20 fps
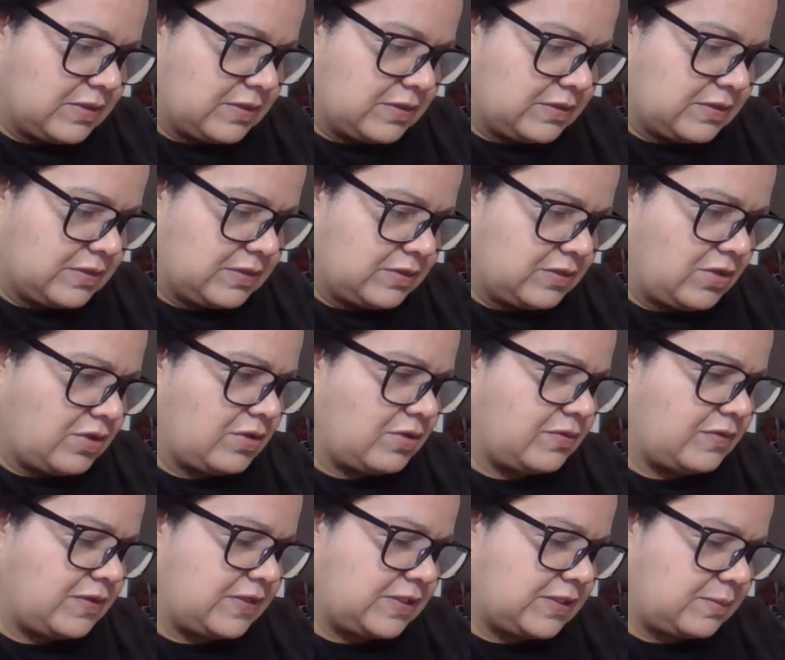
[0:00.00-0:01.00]

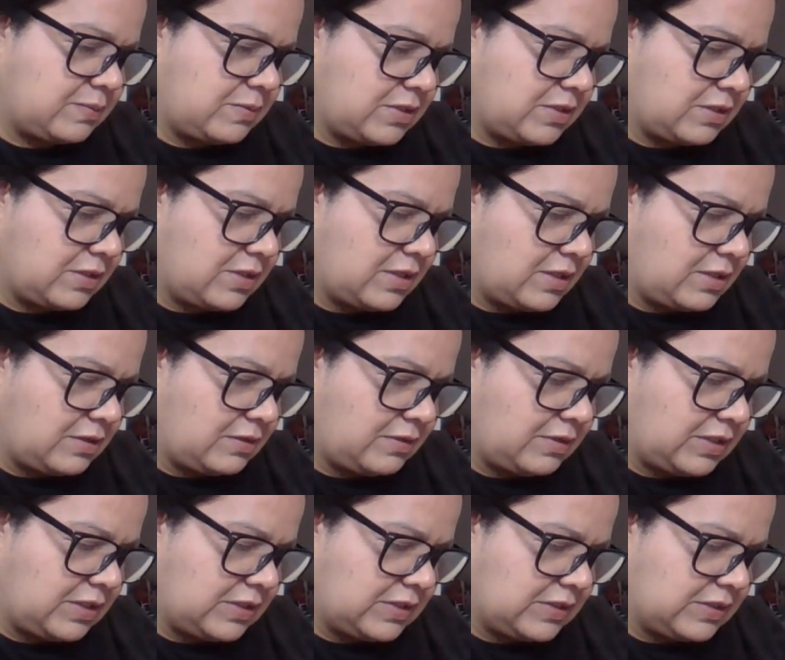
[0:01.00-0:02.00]
So this one, the color
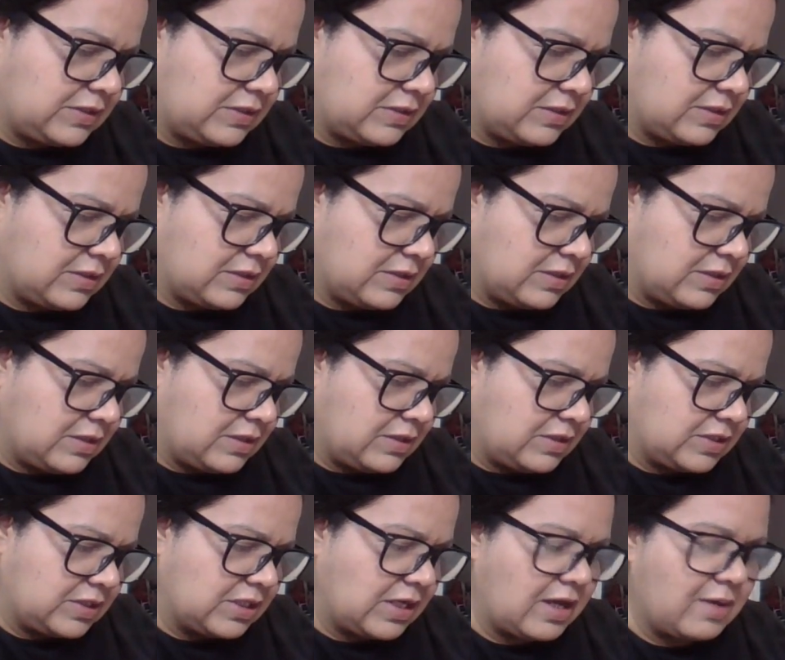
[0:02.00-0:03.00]
is
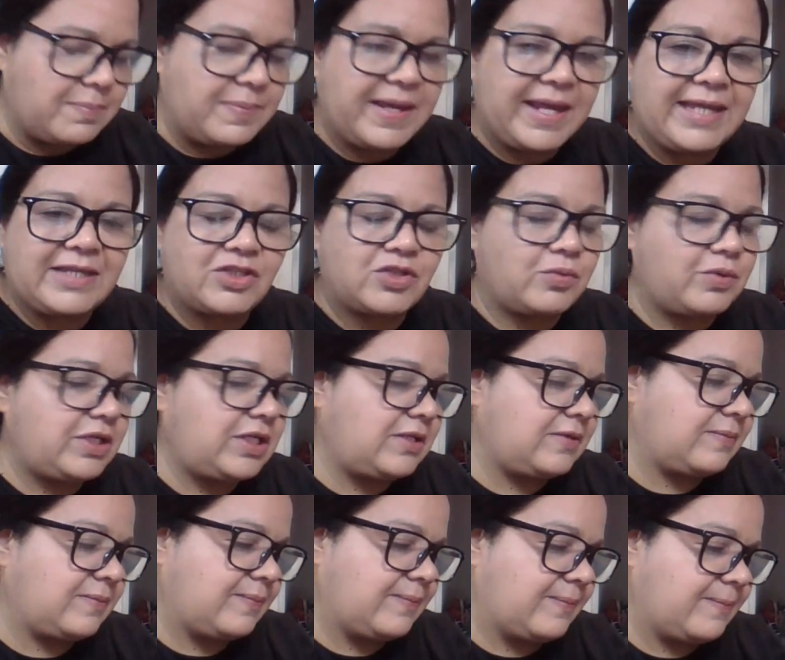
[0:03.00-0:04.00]
Tope Tweet.